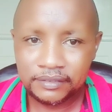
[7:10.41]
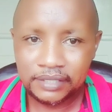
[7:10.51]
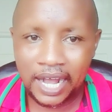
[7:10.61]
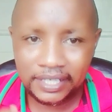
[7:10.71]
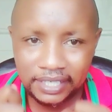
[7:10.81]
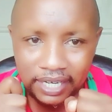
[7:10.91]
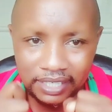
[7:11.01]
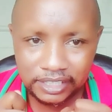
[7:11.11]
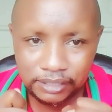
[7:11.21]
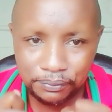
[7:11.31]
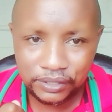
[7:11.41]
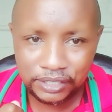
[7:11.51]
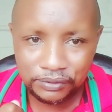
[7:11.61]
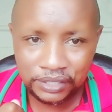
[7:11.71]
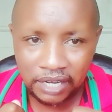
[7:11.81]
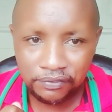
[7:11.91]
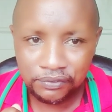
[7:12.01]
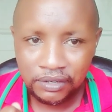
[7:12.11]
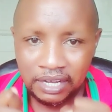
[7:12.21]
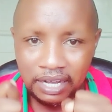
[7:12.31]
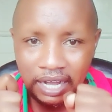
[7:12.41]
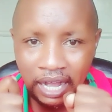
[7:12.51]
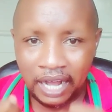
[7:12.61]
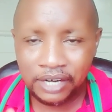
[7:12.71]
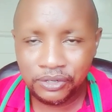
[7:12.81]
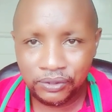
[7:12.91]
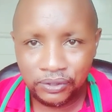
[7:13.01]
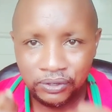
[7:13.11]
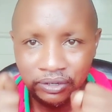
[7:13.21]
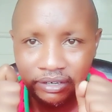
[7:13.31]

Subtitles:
And the last point, we have anal